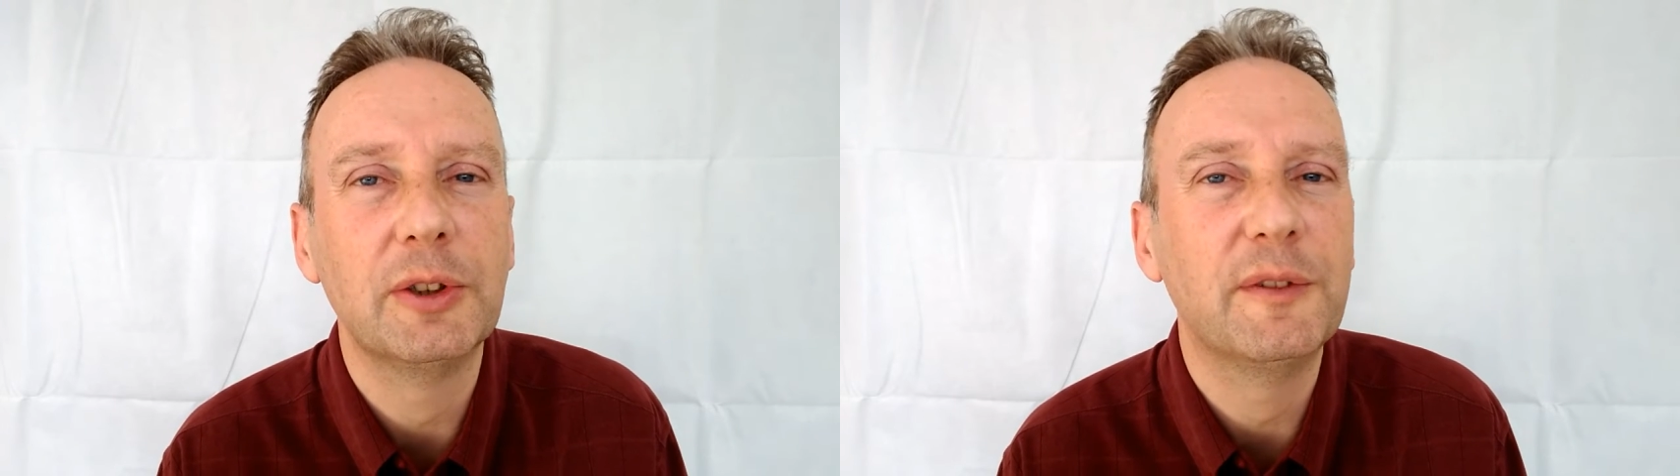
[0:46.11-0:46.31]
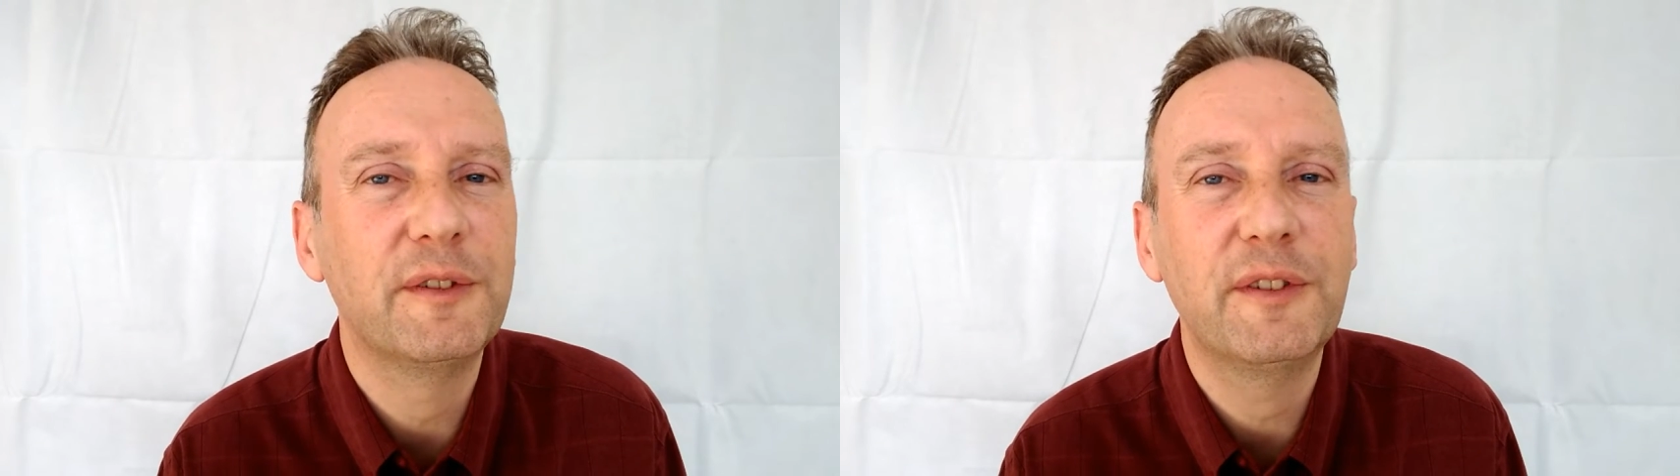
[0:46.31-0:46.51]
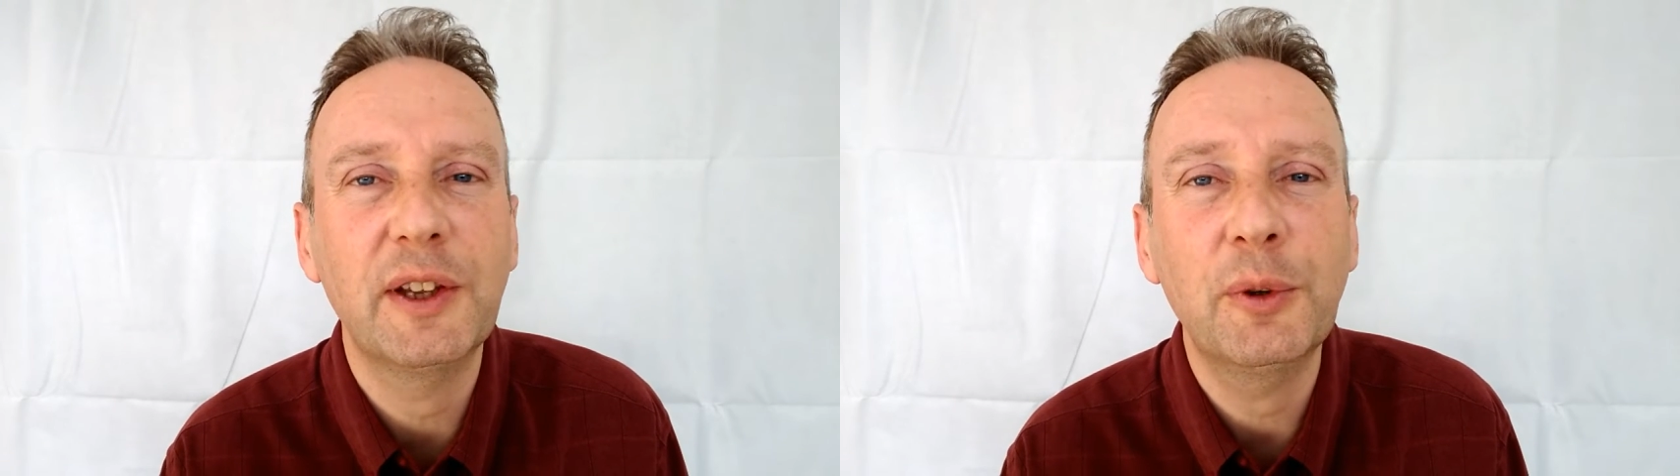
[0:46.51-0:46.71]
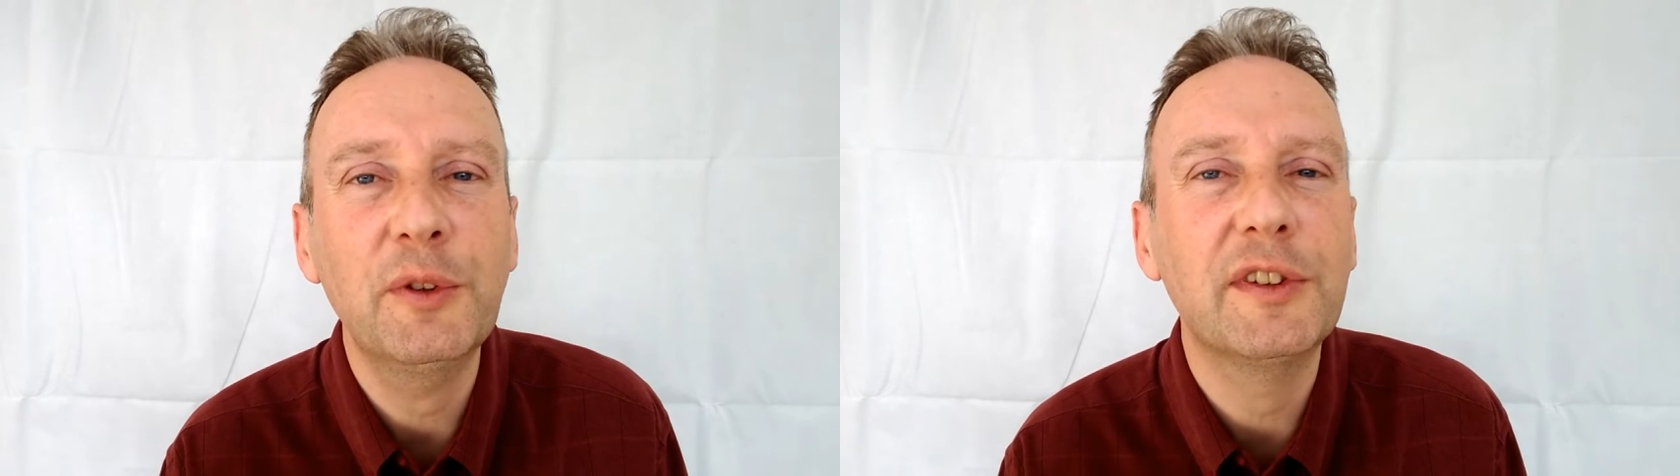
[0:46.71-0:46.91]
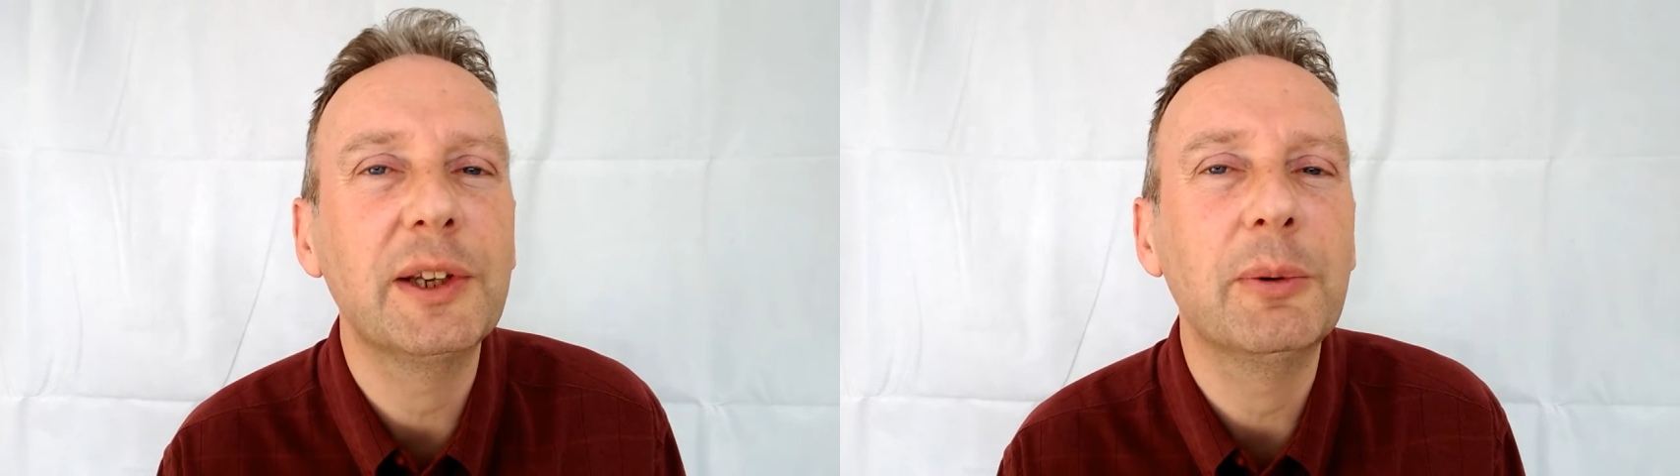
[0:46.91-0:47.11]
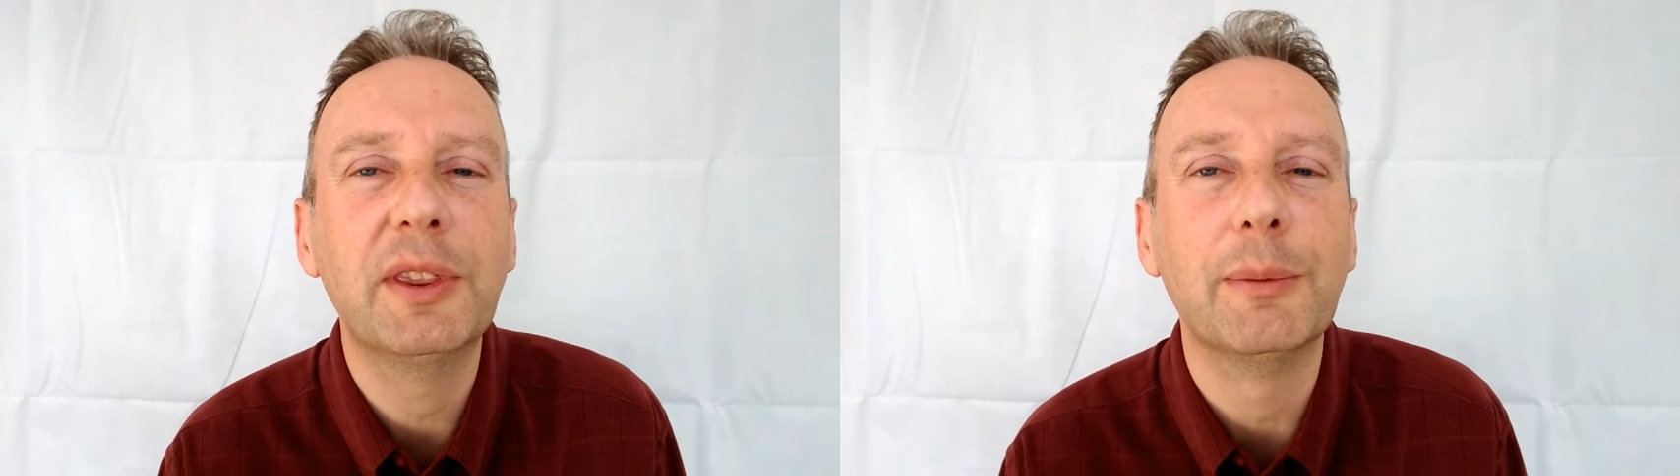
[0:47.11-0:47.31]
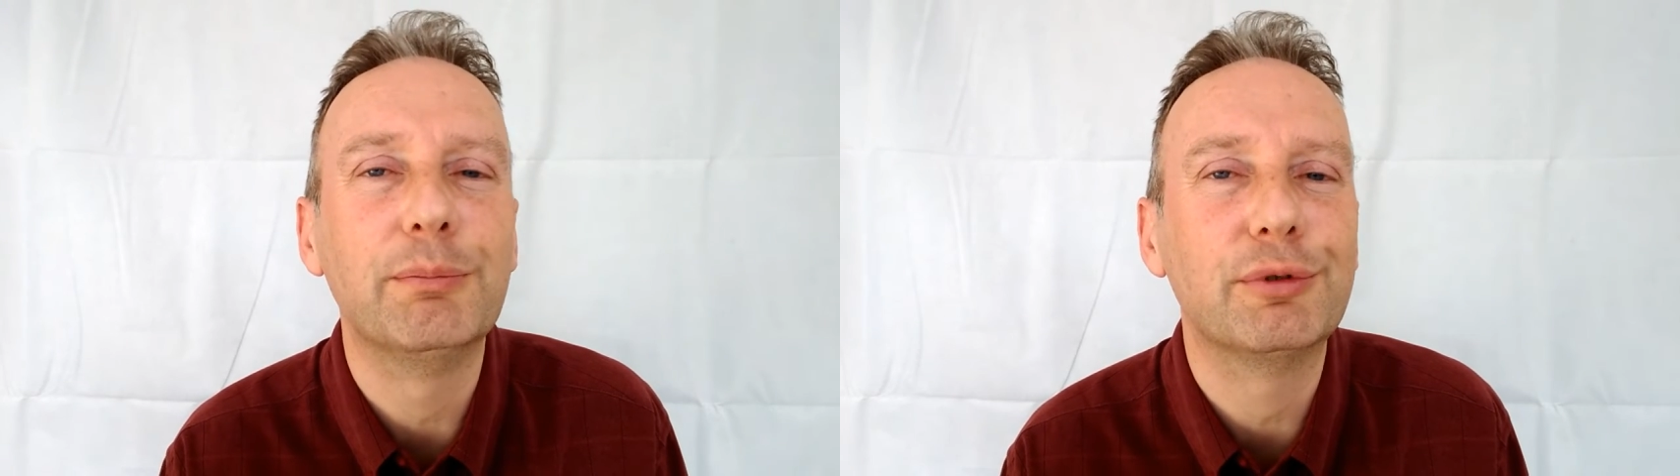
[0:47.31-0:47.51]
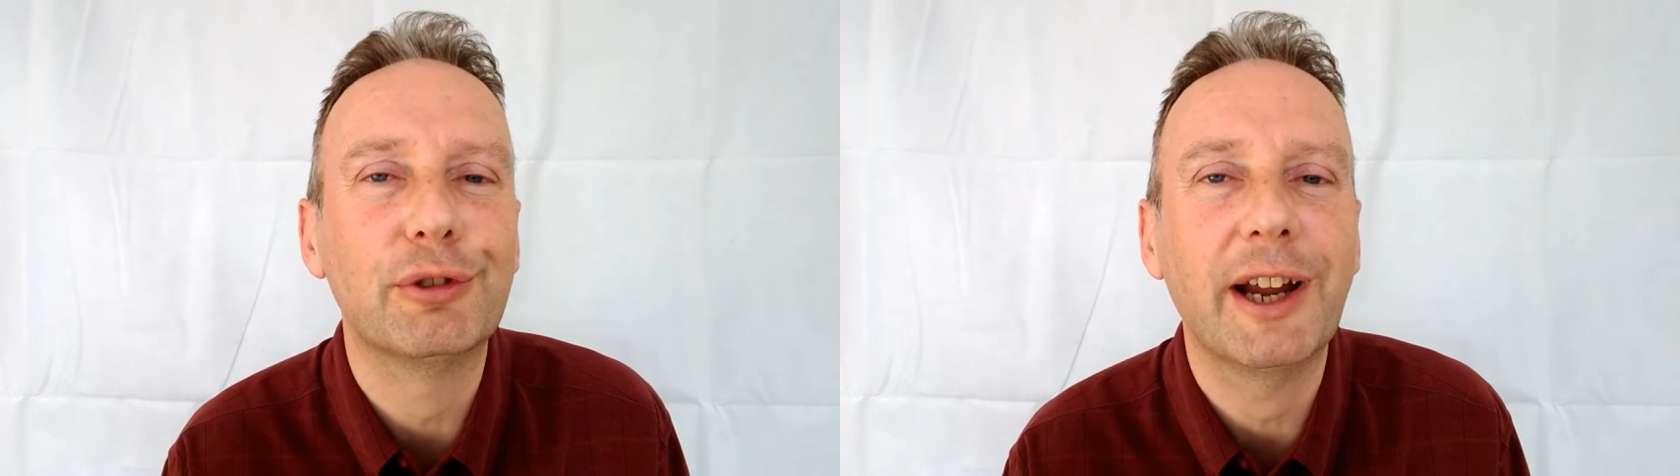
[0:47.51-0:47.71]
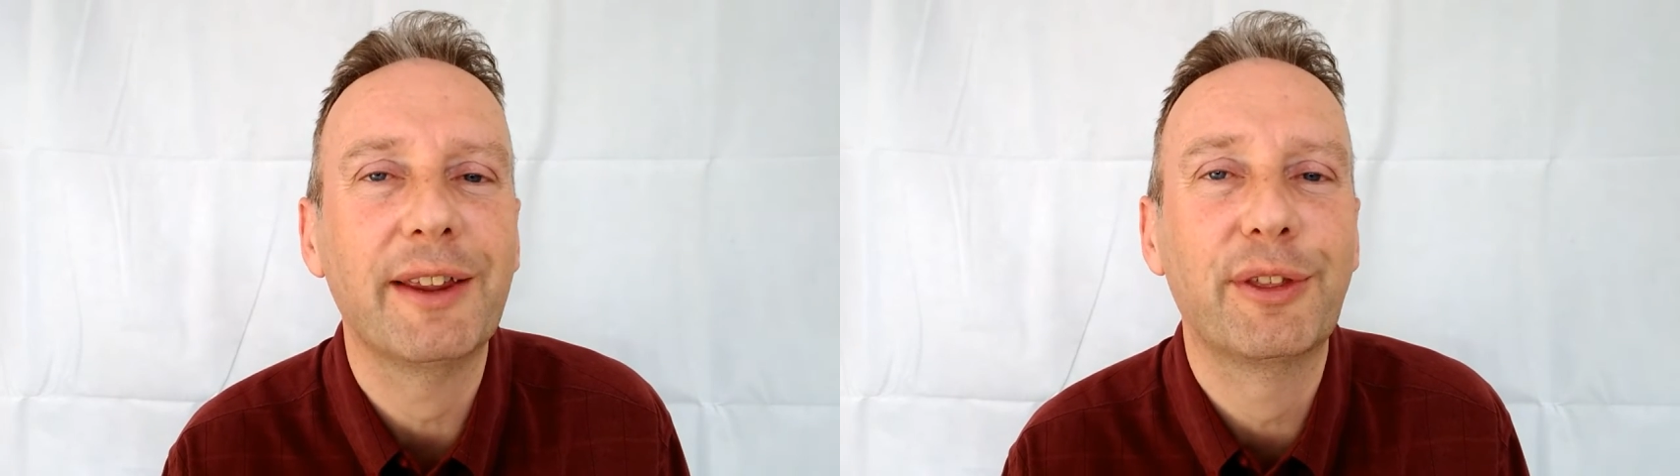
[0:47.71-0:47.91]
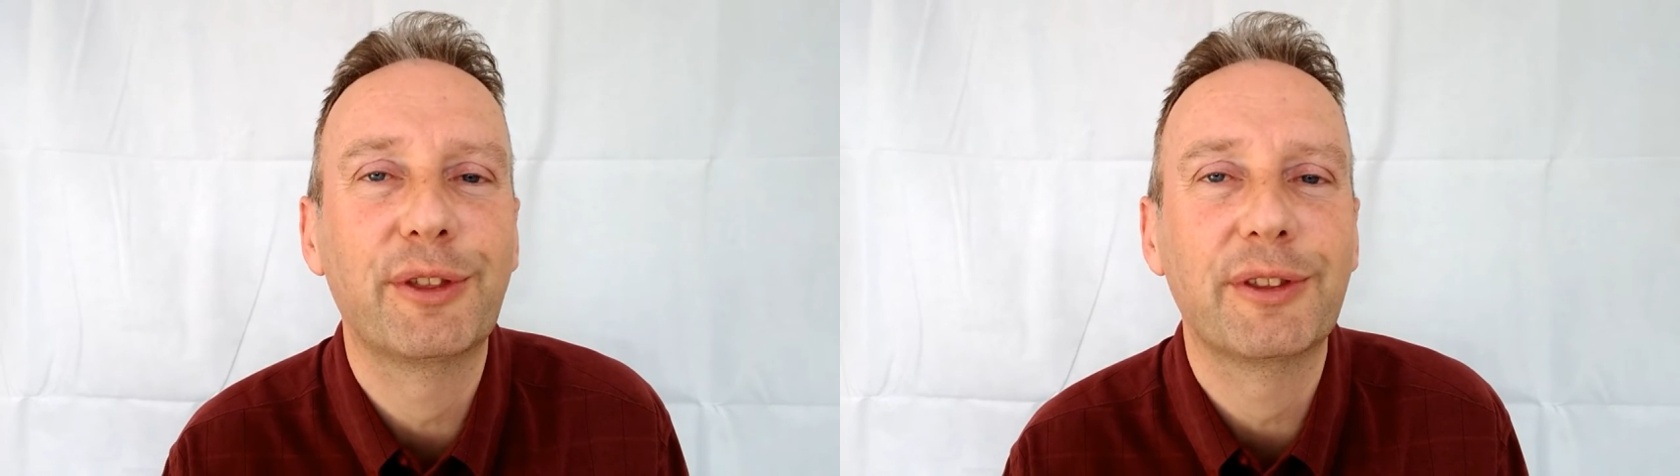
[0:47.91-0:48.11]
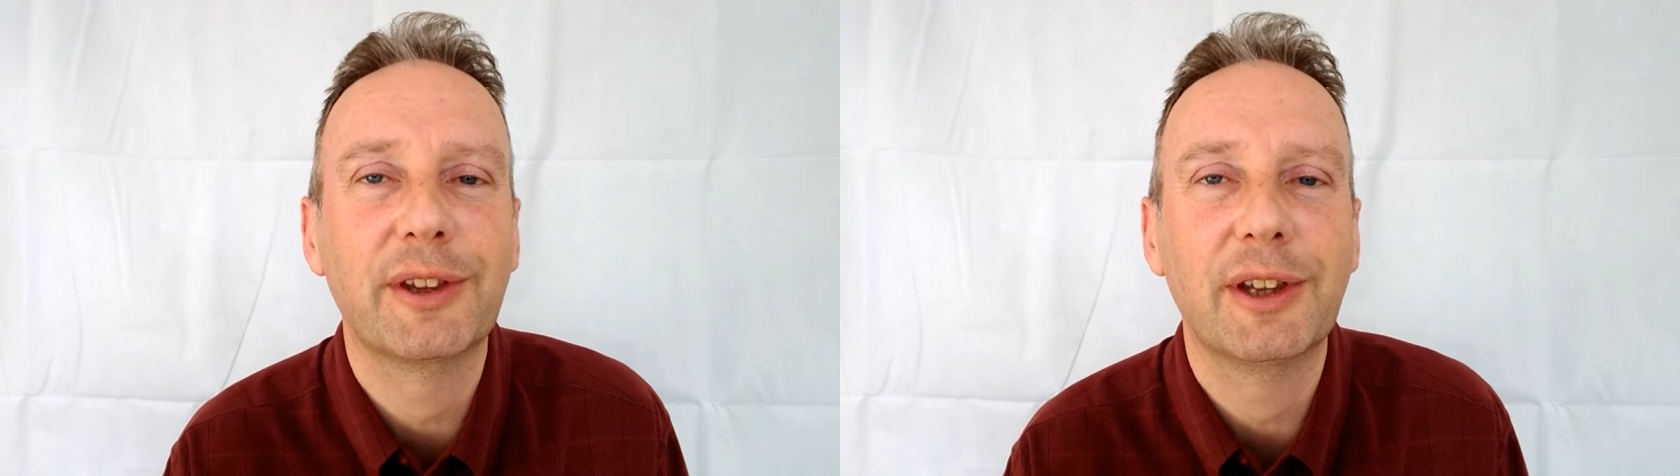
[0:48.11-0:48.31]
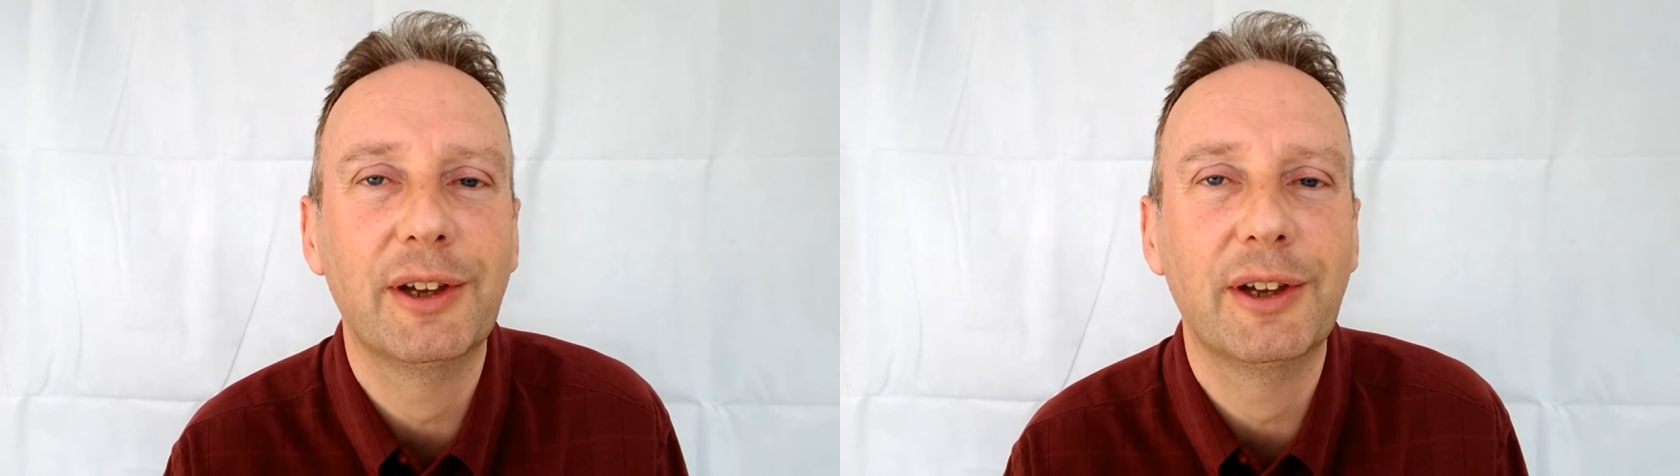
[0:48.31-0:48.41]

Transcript: who fills you with the breath